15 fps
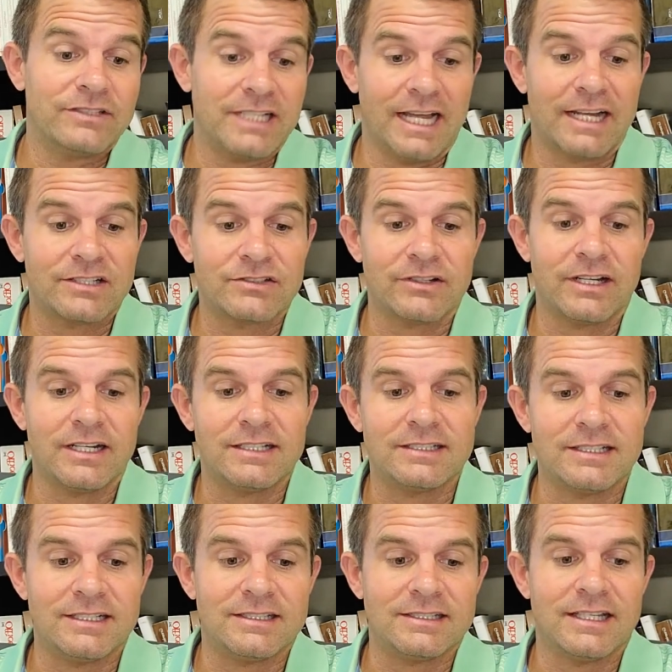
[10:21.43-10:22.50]
tax credits
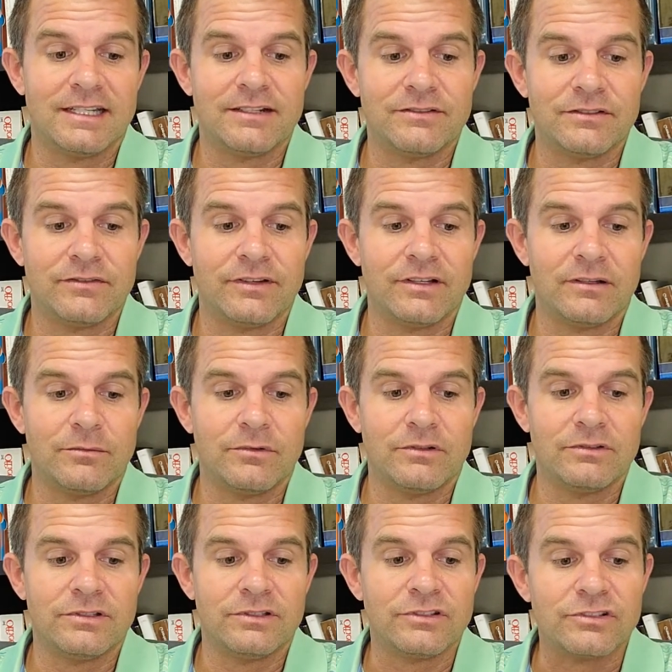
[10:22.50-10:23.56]
and incentives
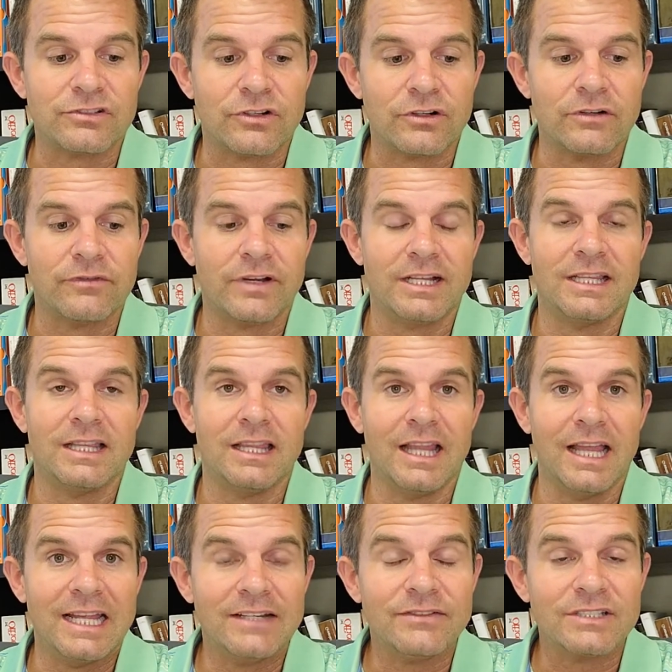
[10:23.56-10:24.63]
available to certified
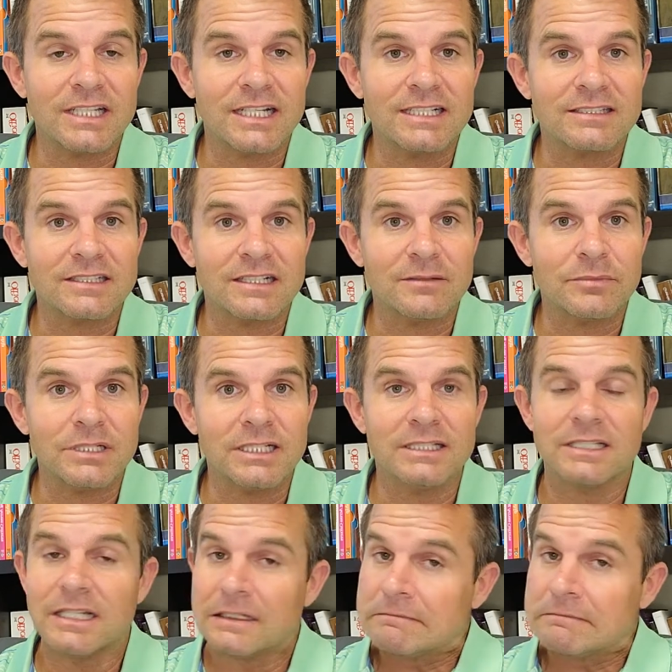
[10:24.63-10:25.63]
life science companies.